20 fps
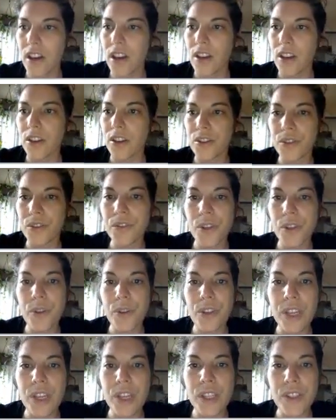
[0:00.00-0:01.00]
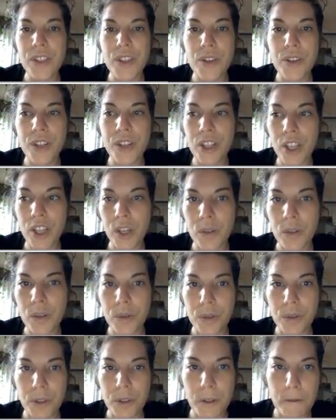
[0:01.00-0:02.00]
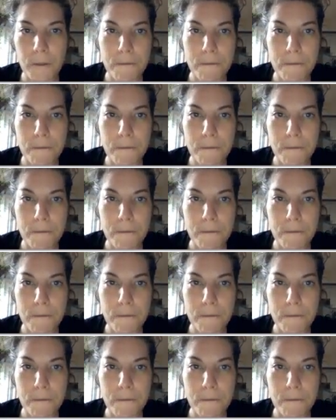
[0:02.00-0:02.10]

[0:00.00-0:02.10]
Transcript: There's a few things you can use.